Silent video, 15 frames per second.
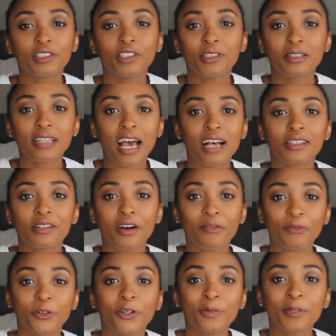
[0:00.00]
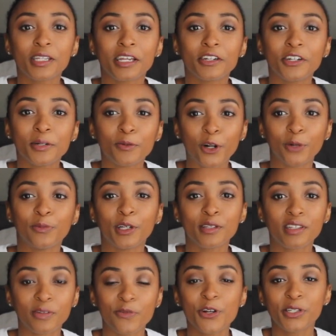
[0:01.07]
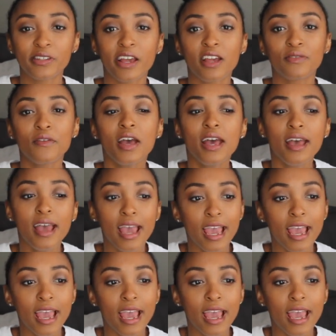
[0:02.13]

She just has envelopes in her apartment somewhere safe,